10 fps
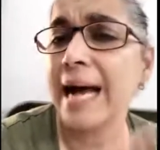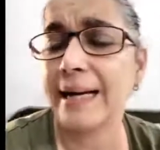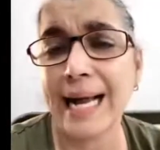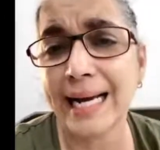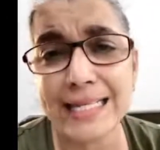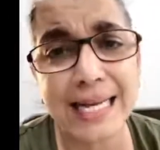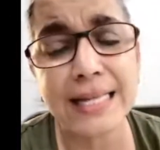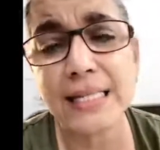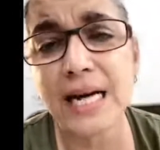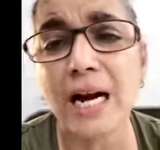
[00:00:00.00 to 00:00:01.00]
Like I
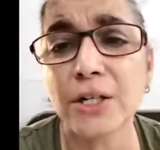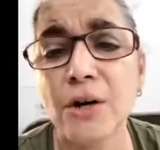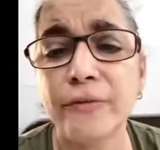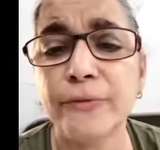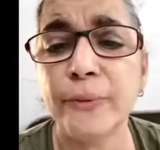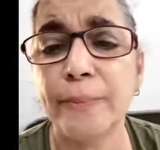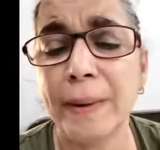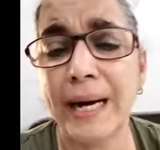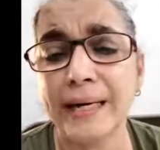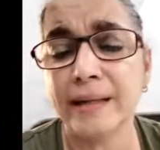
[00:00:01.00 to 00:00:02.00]
said, start off
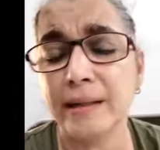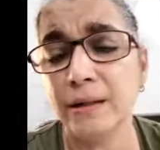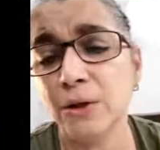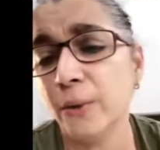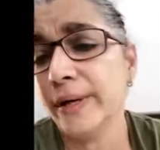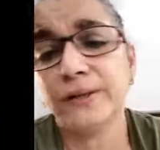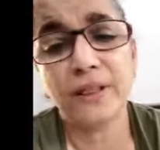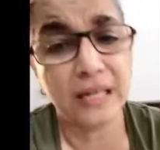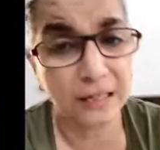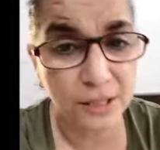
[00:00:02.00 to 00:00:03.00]
by going to
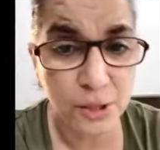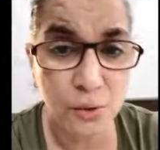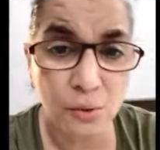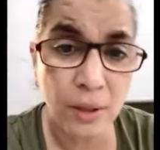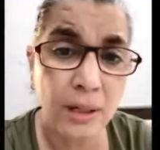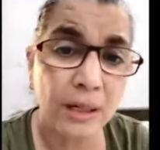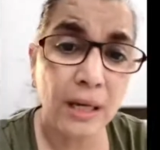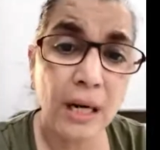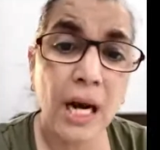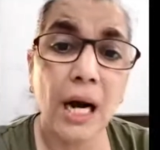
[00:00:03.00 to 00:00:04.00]
theater school.
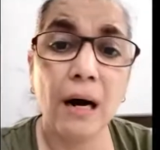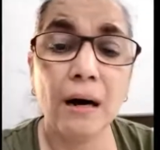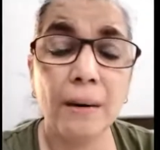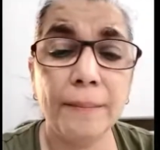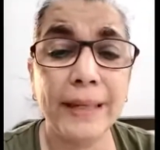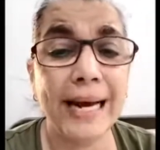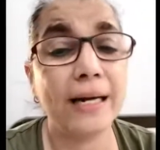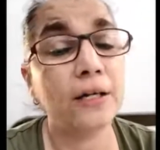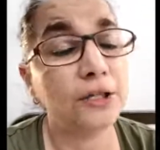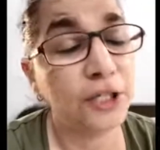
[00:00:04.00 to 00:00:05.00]
Get a
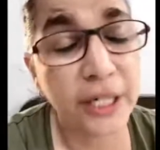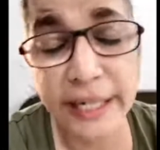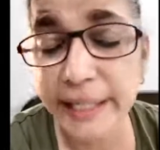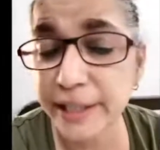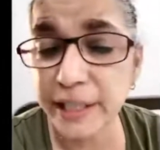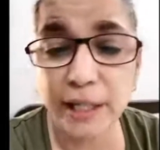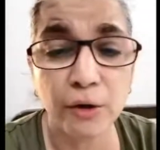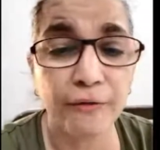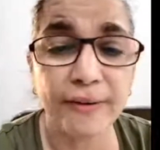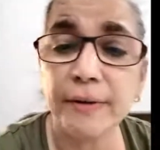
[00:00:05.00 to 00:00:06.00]
really, really
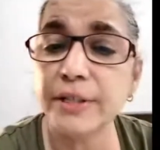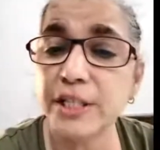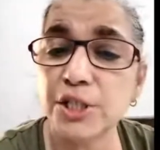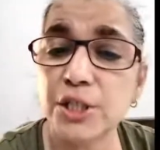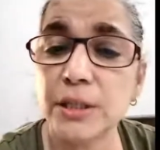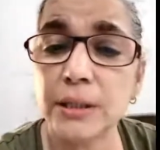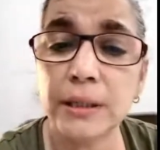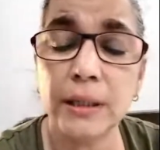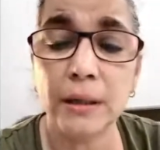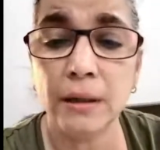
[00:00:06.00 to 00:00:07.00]
good
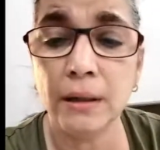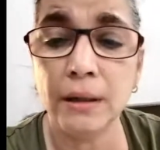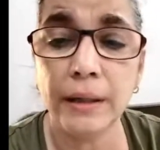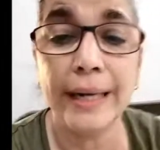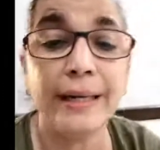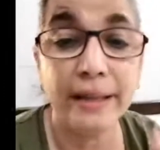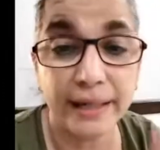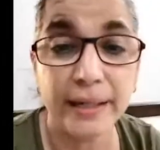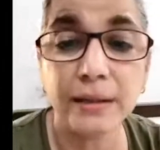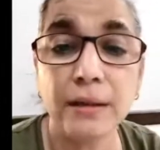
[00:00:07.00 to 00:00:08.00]
foundation in
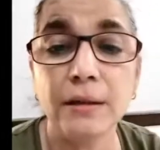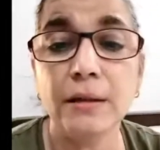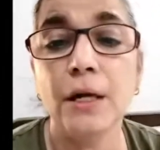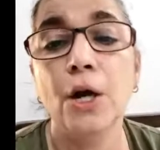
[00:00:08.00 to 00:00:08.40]
theater.